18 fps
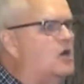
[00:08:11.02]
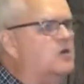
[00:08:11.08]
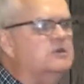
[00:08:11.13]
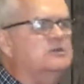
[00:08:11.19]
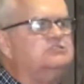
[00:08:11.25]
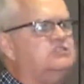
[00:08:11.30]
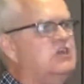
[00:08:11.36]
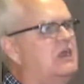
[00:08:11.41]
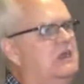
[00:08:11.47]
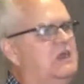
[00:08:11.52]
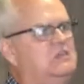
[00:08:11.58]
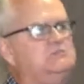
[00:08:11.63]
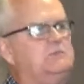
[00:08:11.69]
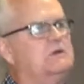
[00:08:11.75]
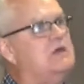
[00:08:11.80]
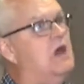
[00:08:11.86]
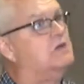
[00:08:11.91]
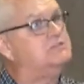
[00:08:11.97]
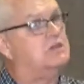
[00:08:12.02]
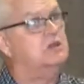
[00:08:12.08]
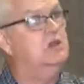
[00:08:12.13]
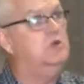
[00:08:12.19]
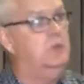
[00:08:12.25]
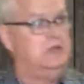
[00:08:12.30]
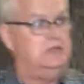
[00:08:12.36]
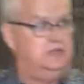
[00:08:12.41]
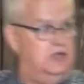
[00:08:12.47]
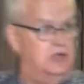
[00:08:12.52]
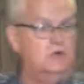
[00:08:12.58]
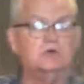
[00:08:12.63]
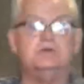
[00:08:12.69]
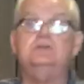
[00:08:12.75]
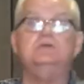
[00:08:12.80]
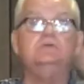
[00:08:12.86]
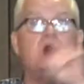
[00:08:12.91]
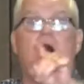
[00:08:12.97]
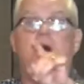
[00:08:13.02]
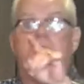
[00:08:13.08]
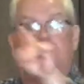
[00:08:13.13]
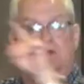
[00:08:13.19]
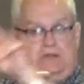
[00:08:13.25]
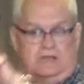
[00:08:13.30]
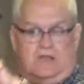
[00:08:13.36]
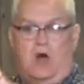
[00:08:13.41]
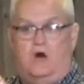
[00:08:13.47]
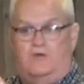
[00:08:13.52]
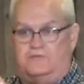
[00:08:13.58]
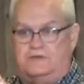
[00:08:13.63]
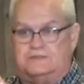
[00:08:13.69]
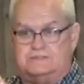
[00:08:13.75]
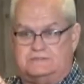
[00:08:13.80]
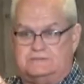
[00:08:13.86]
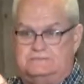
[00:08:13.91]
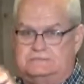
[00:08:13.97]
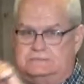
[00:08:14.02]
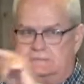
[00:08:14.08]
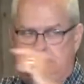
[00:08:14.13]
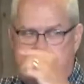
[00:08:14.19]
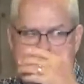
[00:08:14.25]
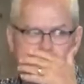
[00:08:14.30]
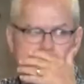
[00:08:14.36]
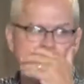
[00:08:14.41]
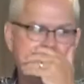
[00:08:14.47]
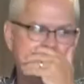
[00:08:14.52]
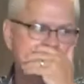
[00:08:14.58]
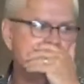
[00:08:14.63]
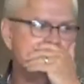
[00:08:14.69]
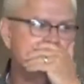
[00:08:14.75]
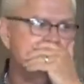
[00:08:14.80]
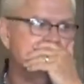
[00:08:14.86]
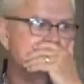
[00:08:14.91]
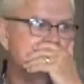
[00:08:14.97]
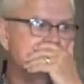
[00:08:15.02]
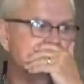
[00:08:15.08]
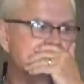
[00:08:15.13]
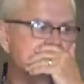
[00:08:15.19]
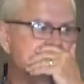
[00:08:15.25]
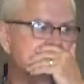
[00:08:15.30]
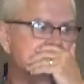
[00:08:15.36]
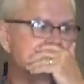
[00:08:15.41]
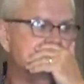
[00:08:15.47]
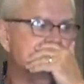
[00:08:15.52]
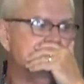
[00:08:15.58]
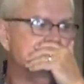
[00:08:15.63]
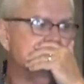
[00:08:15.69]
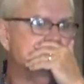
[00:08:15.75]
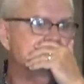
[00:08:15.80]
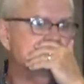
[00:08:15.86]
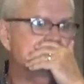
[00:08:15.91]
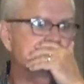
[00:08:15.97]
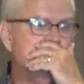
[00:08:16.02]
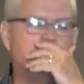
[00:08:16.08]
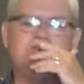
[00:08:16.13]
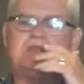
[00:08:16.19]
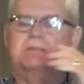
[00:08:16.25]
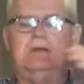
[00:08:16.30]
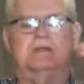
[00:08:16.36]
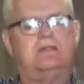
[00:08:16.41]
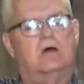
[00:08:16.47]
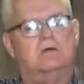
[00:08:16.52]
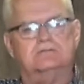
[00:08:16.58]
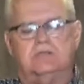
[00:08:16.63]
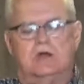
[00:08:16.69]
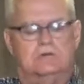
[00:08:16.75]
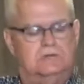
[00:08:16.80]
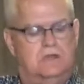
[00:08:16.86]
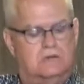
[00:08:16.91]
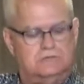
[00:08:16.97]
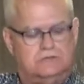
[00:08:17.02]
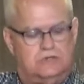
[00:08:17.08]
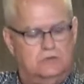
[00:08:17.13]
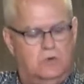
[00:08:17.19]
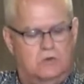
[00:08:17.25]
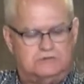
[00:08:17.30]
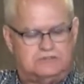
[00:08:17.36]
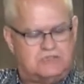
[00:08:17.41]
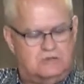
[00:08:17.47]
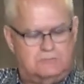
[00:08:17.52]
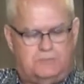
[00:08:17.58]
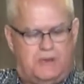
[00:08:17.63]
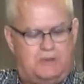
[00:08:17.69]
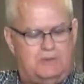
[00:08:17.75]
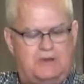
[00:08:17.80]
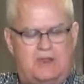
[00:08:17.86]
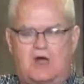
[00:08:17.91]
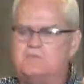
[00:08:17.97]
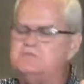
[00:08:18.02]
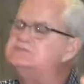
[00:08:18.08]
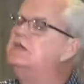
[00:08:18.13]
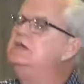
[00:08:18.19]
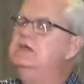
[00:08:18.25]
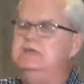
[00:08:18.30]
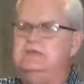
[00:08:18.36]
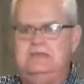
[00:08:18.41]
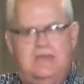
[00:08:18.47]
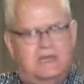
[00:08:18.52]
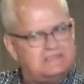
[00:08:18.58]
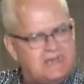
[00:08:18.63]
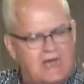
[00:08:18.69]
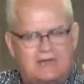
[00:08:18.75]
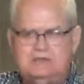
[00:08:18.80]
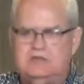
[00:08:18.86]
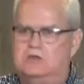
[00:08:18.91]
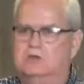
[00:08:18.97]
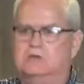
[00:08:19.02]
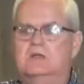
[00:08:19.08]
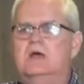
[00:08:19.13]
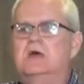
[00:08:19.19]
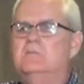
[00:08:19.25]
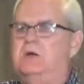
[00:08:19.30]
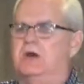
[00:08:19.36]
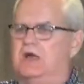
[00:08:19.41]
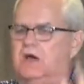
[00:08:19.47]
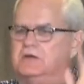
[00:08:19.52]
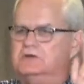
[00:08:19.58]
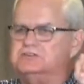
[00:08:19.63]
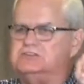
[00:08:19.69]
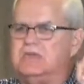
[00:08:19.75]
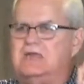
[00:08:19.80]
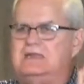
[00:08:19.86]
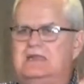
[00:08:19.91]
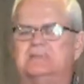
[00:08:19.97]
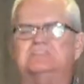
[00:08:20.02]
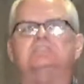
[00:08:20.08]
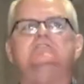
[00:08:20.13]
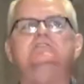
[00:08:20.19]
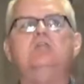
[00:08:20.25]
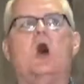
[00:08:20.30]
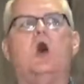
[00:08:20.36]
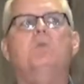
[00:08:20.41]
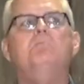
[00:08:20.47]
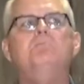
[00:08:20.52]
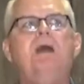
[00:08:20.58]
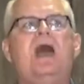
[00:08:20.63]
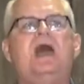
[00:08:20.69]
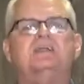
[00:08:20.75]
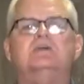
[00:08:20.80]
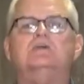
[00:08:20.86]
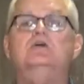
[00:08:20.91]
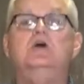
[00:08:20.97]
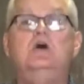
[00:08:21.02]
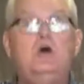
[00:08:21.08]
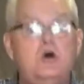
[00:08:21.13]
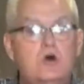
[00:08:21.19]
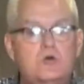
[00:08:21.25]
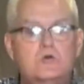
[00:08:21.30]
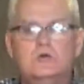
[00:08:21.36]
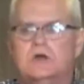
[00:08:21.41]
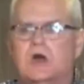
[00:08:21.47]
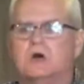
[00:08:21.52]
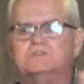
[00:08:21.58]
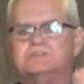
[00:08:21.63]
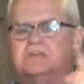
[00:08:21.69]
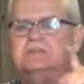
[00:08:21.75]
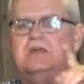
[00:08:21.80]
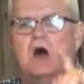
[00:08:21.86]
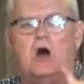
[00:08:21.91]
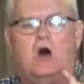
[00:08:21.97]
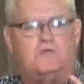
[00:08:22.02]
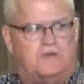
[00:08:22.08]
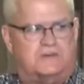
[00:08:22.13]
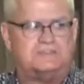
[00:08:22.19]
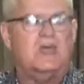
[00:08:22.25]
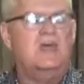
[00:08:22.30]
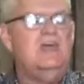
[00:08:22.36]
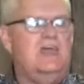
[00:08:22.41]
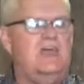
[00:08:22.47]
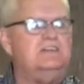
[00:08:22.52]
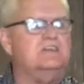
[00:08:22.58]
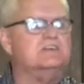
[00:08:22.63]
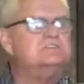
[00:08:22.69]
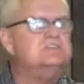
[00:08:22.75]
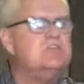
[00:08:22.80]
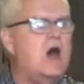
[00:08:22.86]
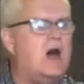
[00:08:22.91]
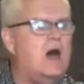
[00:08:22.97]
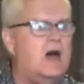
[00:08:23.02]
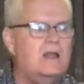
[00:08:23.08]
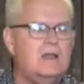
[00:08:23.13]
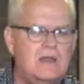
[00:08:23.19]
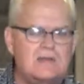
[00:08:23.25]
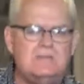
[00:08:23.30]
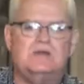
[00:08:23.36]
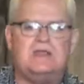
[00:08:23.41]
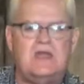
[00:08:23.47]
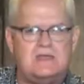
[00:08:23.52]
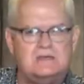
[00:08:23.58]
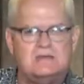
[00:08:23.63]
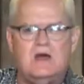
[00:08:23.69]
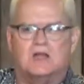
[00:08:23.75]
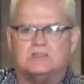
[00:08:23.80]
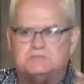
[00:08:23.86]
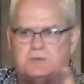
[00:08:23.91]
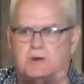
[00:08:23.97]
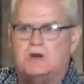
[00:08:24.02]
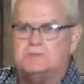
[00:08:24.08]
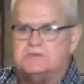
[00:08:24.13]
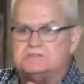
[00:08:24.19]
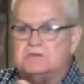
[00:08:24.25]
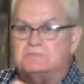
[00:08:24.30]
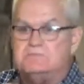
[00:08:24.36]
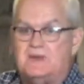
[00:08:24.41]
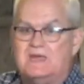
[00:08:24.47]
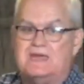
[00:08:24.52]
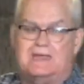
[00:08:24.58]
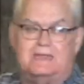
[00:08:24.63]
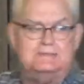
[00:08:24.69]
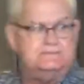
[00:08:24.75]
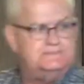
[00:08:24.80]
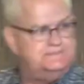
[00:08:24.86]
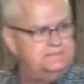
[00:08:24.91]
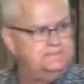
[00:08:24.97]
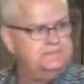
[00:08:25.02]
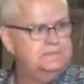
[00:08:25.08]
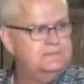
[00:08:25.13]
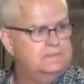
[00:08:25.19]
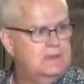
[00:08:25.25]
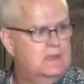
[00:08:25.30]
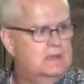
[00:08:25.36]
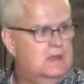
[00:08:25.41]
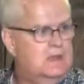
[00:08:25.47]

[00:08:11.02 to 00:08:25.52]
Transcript: going to change because of who we do or do not put in office. Amen. You say, but don't you want certain people in office? Yes, I do. But understand this, no matter who goes into office, it does not eliminate God's purpose and plan. Amen.